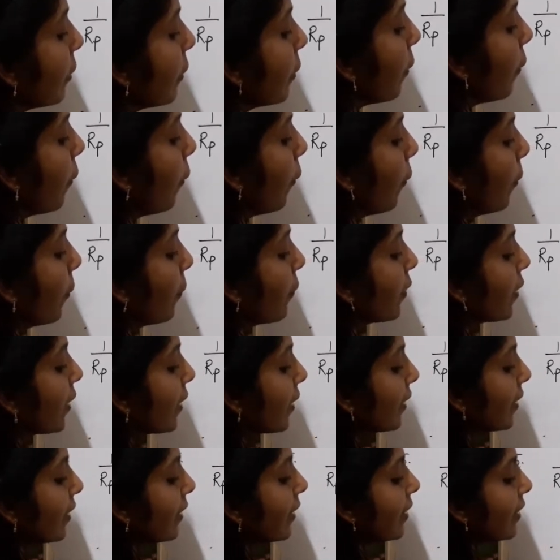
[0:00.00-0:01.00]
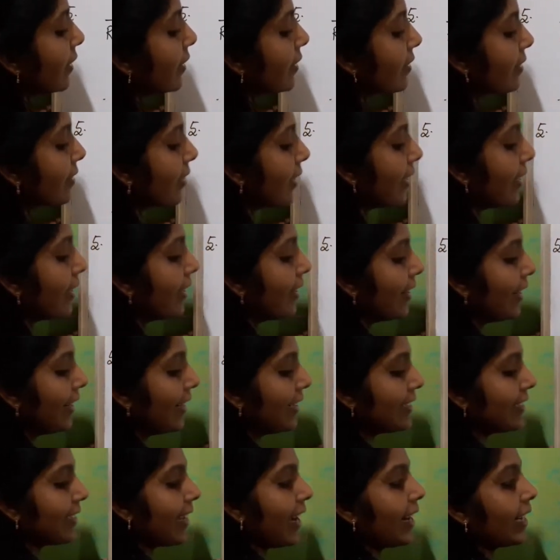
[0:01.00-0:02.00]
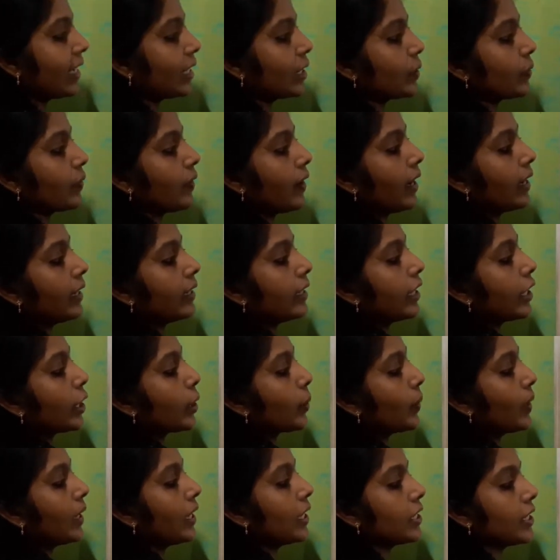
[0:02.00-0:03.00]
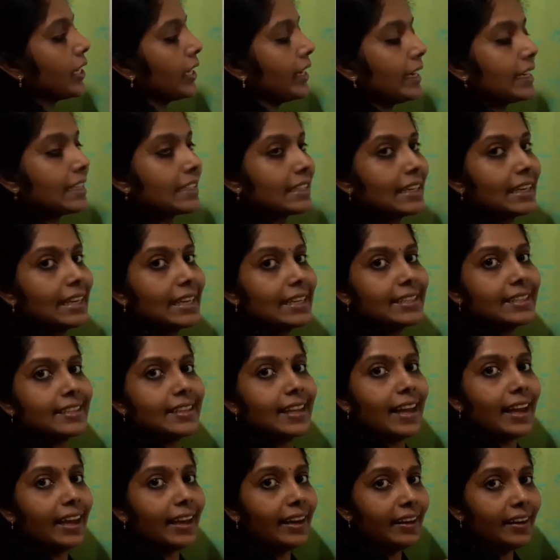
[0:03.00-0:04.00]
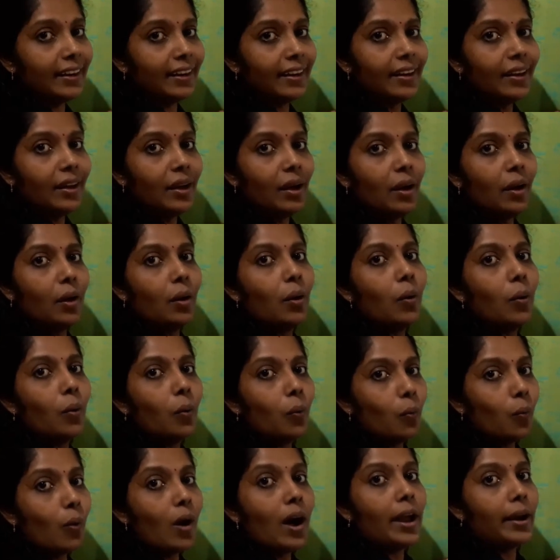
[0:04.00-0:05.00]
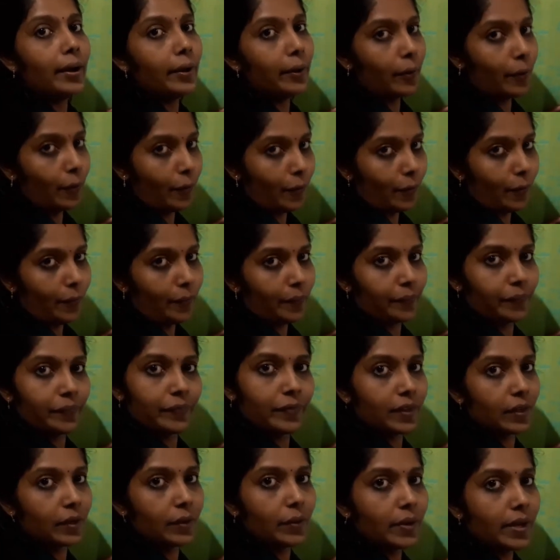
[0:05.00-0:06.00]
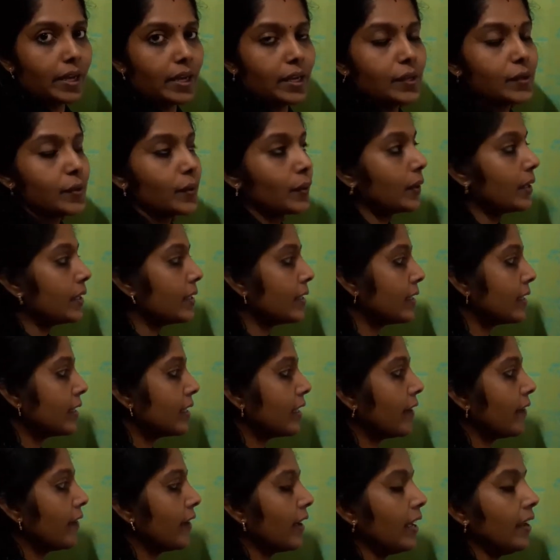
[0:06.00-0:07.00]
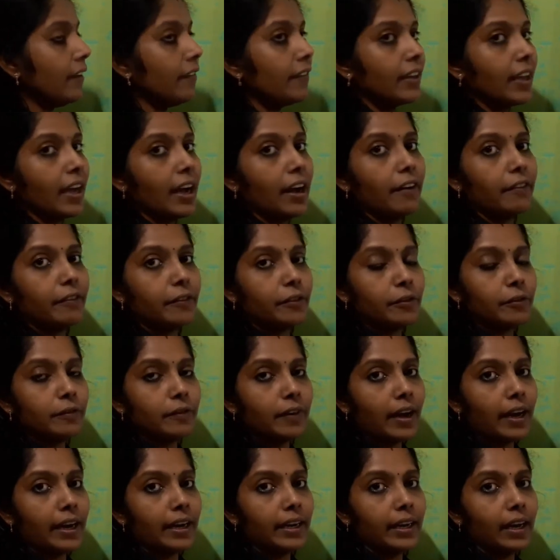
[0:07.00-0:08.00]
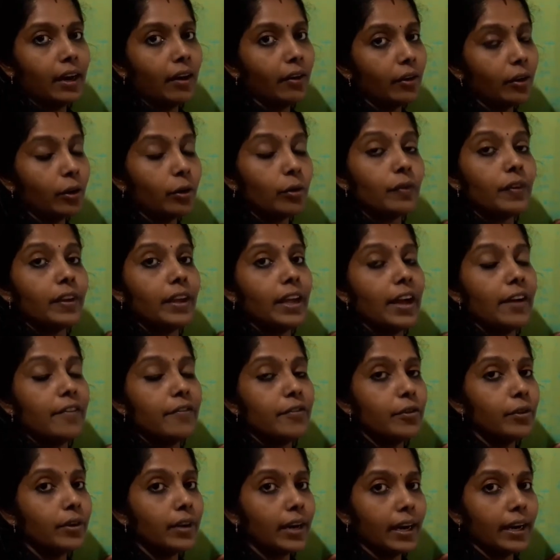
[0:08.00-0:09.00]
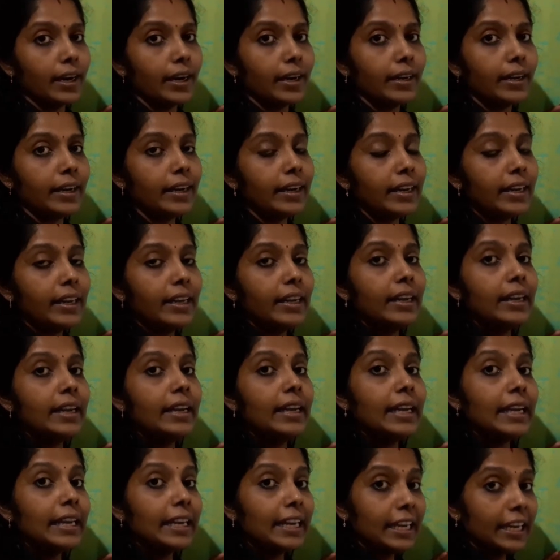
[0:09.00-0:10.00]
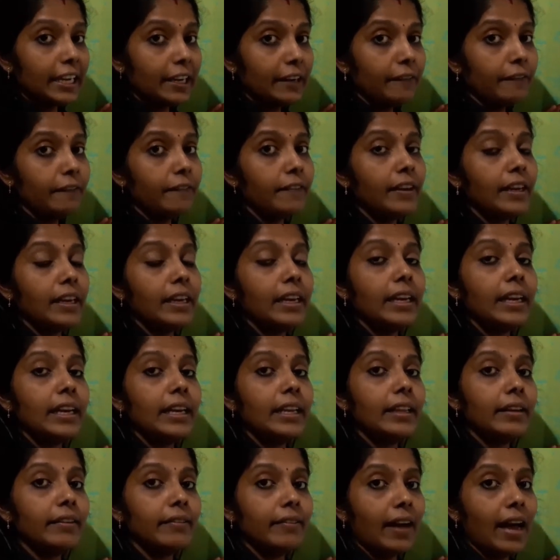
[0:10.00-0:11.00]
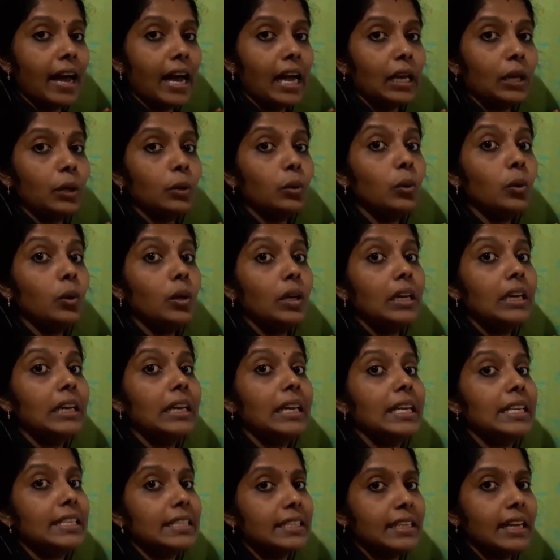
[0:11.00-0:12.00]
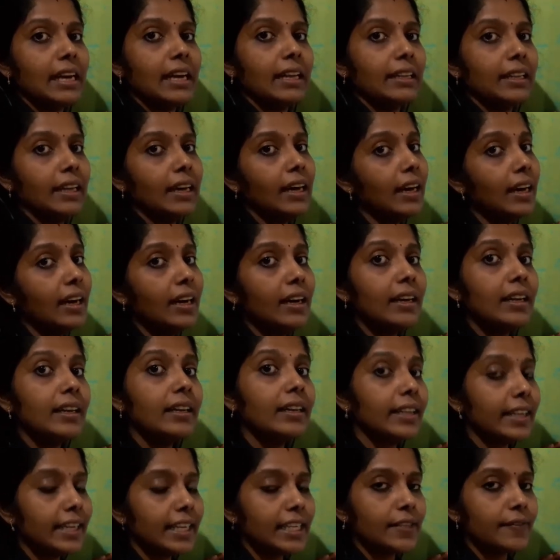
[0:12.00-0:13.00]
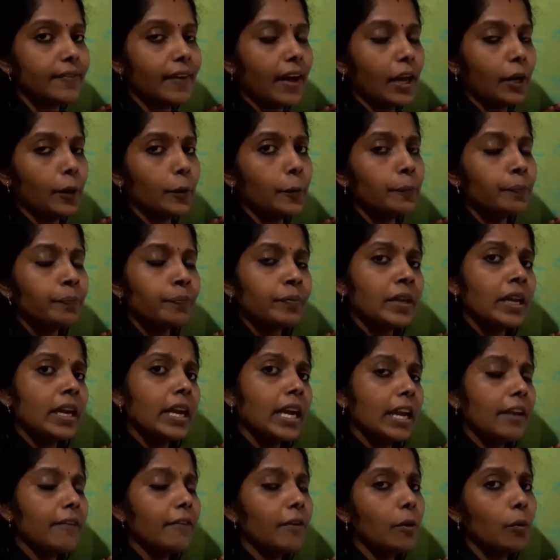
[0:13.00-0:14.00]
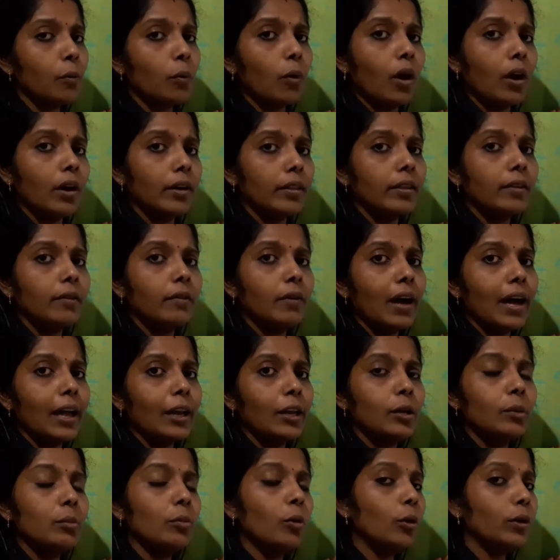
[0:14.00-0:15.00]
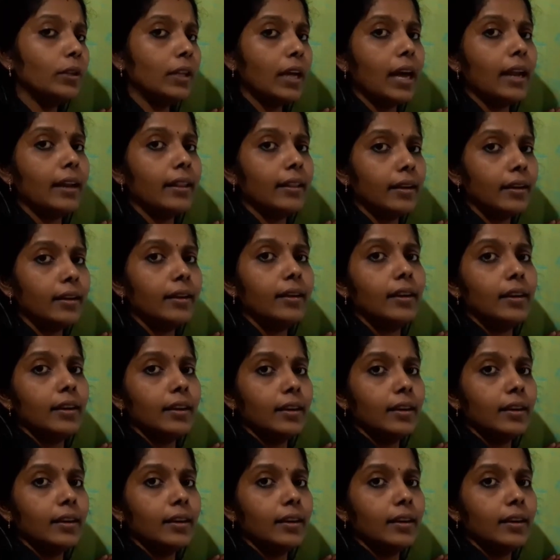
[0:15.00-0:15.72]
ohm. See, it satisfies the equation. It's less than 1 ohm. Okay, so this is the way we have to find out, or we have to connect it if we need the value less than the least value. If you want the value more than the